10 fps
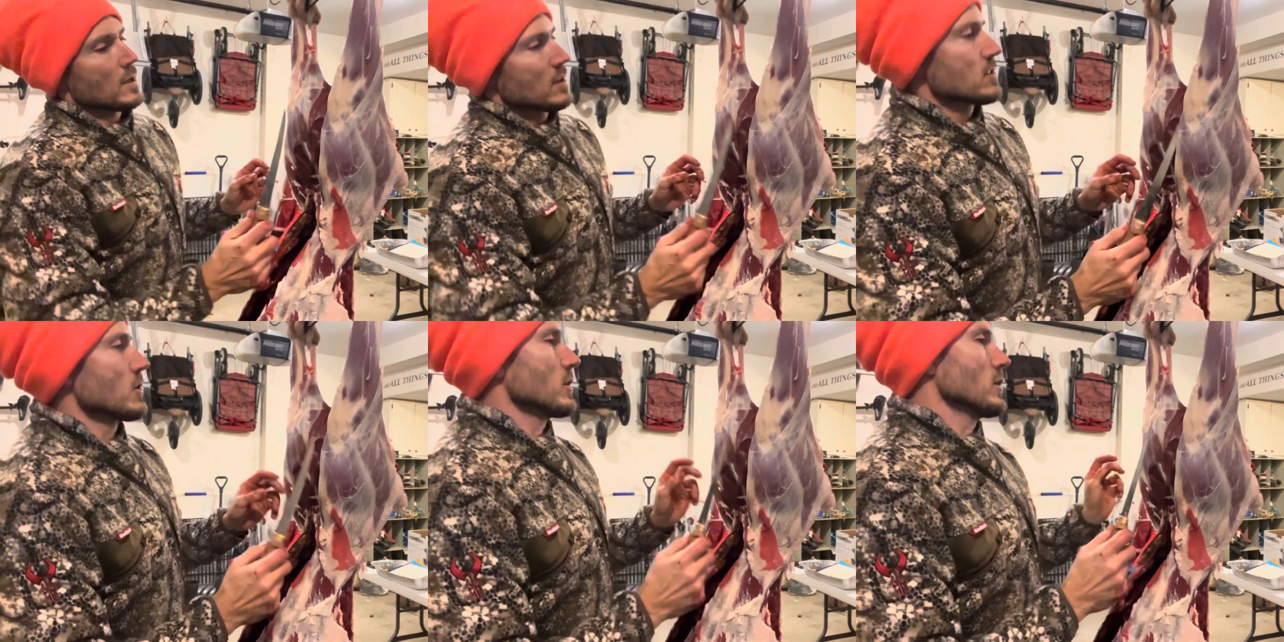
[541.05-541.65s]

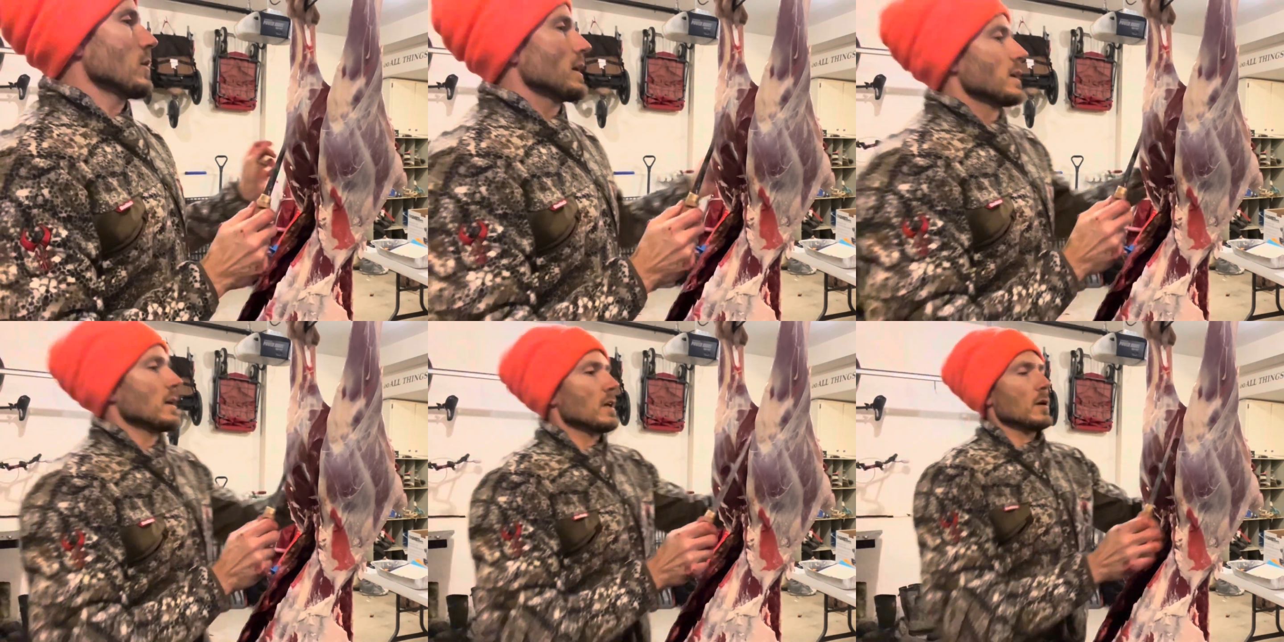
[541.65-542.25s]
So, you know, I
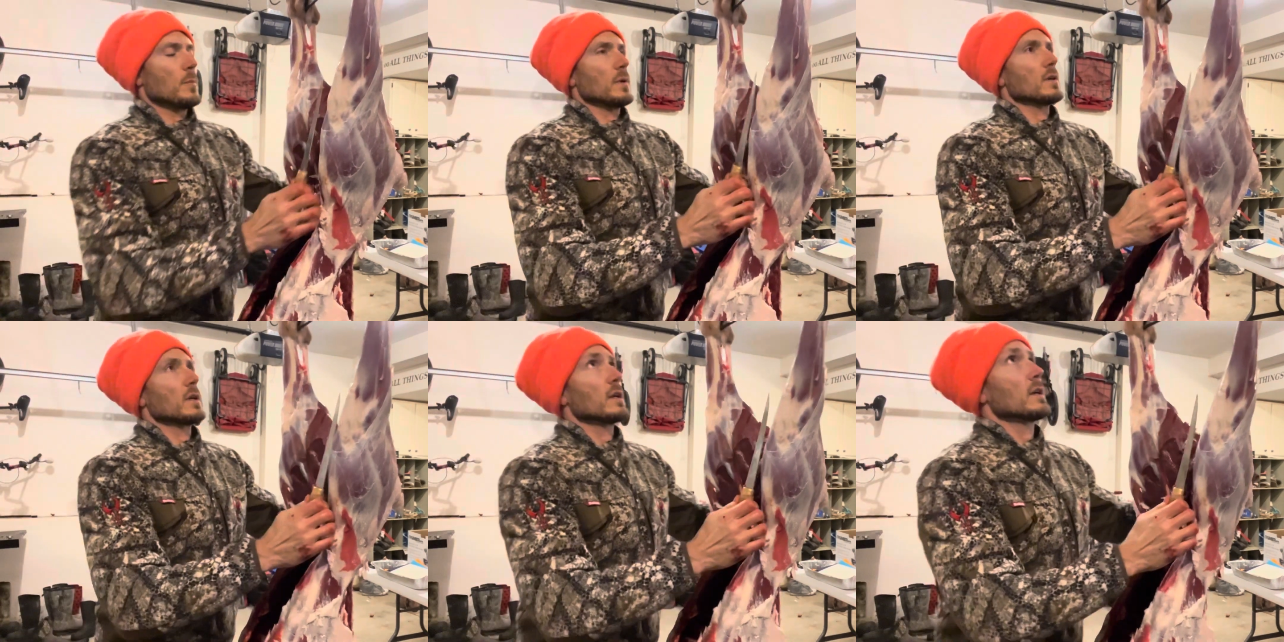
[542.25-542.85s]
can get up under
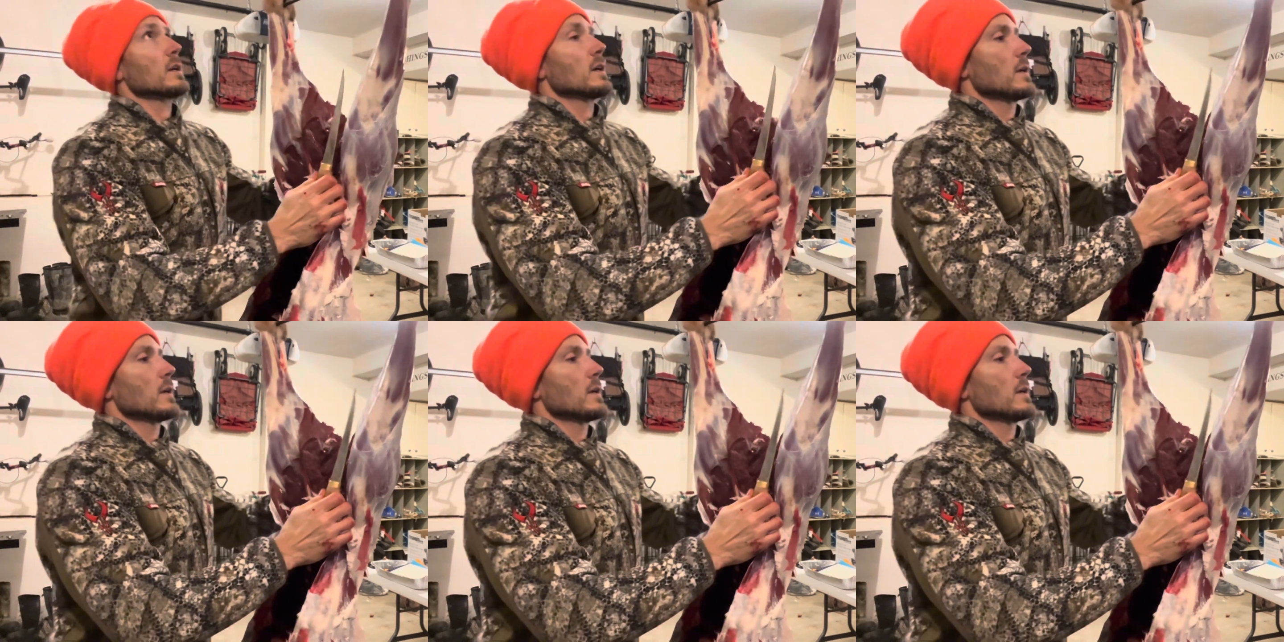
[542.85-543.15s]
here,